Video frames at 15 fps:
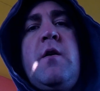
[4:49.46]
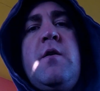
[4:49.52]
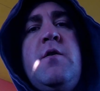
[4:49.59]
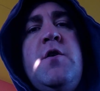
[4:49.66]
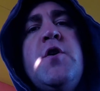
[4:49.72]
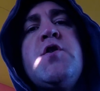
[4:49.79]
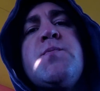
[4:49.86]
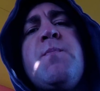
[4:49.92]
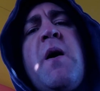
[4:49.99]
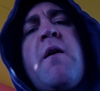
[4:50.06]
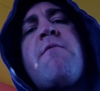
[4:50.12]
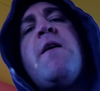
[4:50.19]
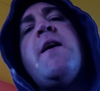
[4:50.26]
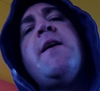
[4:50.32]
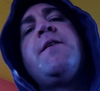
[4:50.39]
use my
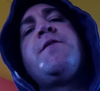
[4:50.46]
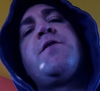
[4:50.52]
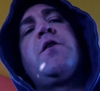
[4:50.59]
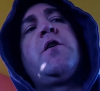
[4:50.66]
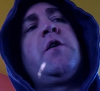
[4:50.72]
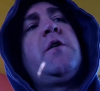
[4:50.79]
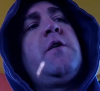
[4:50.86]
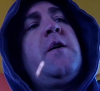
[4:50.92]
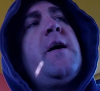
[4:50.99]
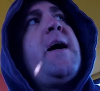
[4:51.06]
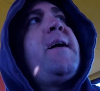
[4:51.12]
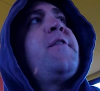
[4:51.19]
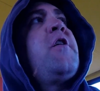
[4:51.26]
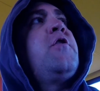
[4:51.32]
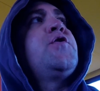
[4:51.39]
radio,
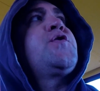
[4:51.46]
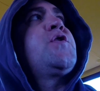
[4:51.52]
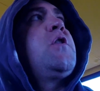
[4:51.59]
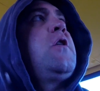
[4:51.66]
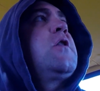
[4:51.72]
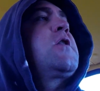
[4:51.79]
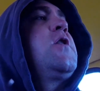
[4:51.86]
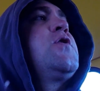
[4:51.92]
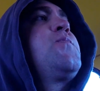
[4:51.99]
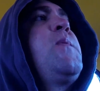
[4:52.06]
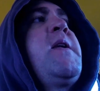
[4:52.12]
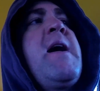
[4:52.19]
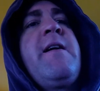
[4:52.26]
and also because my